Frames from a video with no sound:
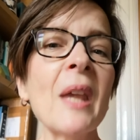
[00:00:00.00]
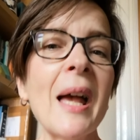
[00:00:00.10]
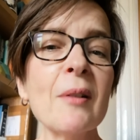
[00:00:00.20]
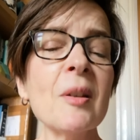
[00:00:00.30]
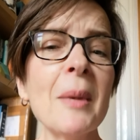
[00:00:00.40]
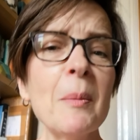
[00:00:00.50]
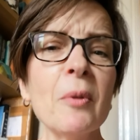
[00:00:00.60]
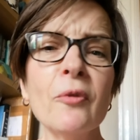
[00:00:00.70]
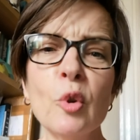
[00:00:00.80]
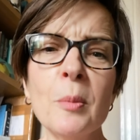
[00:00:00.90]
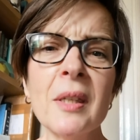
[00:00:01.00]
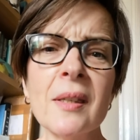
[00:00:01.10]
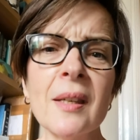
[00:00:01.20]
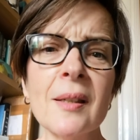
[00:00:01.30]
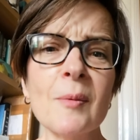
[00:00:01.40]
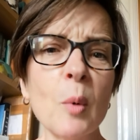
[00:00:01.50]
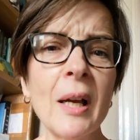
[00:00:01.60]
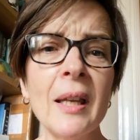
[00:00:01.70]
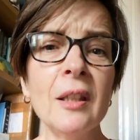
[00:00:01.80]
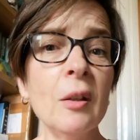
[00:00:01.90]
how to make performances
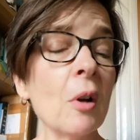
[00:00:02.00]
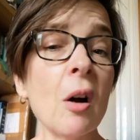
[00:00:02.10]
when you